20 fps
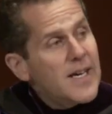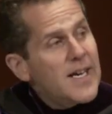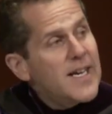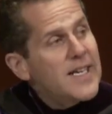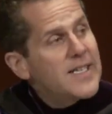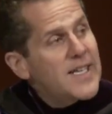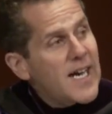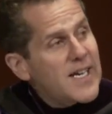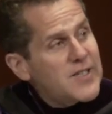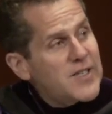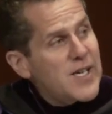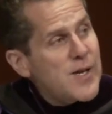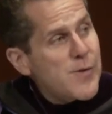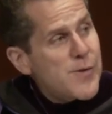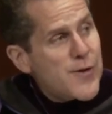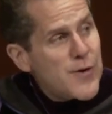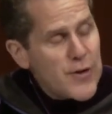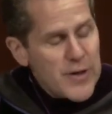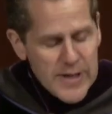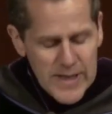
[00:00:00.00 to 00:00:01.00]
In
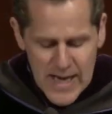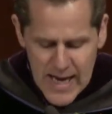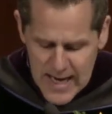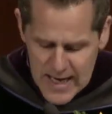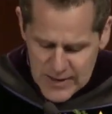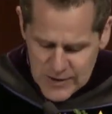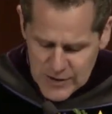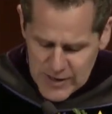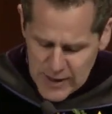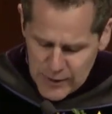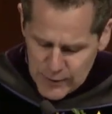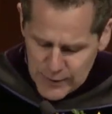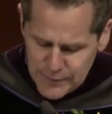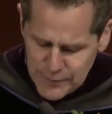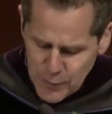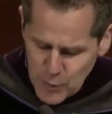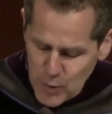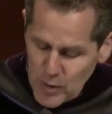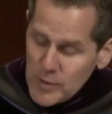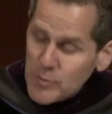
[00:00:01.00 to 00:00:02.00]
1938, Gerald
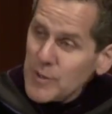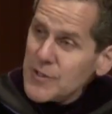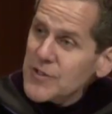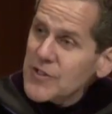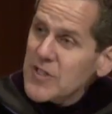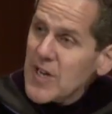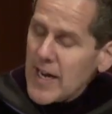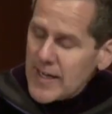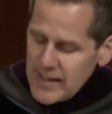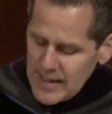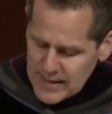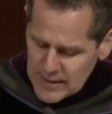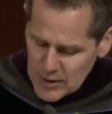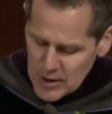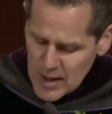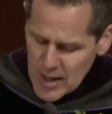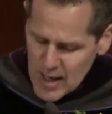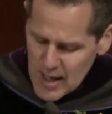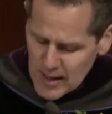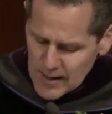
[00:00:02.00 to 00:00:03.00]
Ford was studying
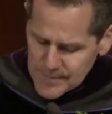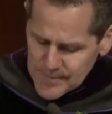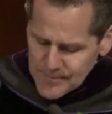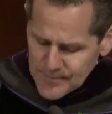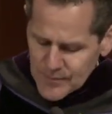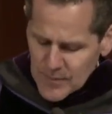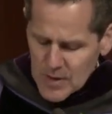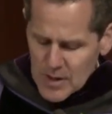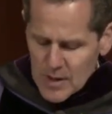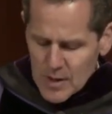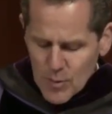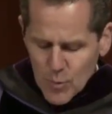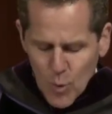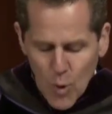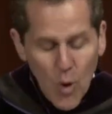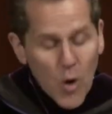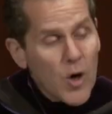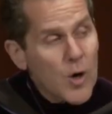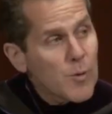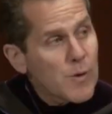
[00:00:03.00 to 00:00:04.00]
law.
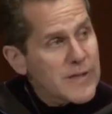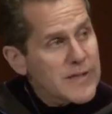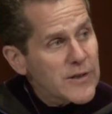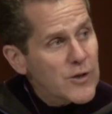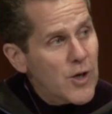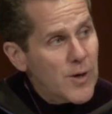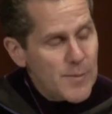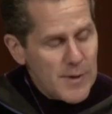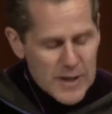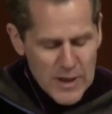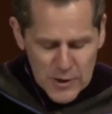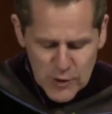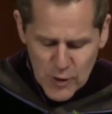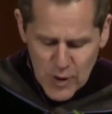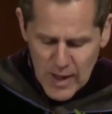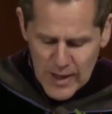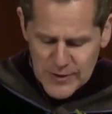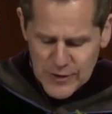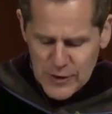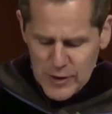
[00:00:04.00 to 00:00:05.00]
War was looming
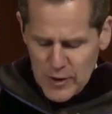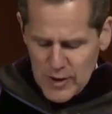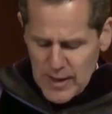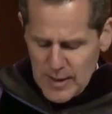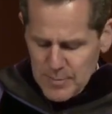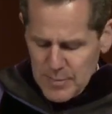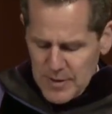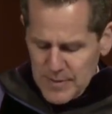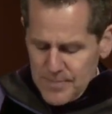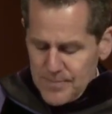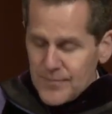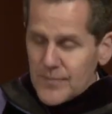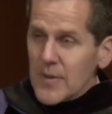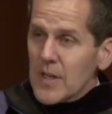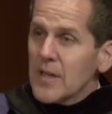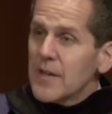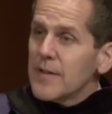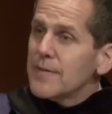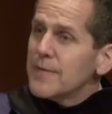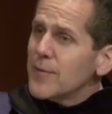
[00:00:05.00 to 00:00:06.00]
across Europe.
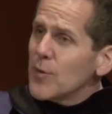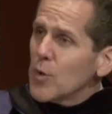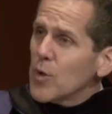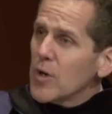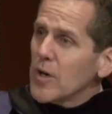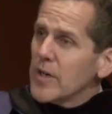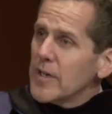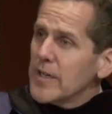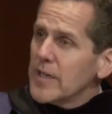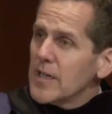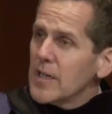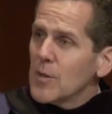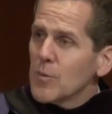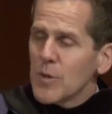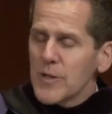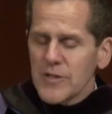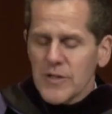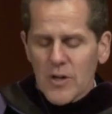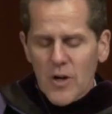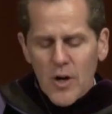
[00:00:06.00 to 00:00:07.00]
Ford
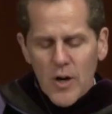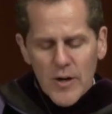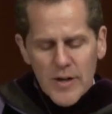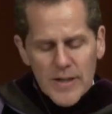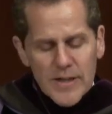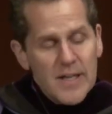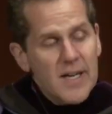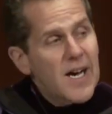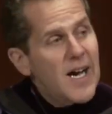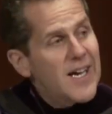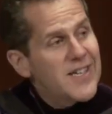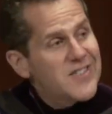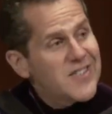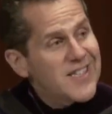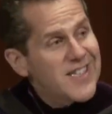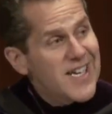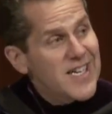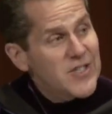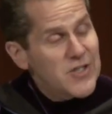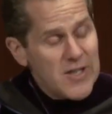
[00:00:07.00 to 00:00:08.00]
was an ardent
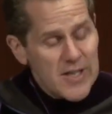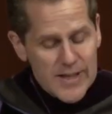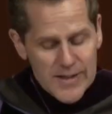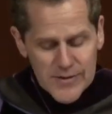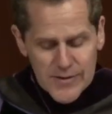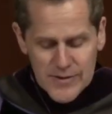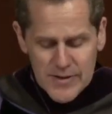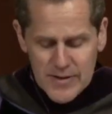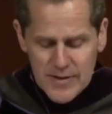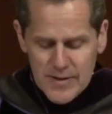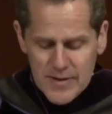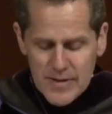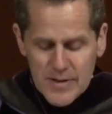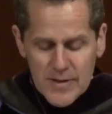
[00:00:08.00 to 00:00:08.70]
isolationist.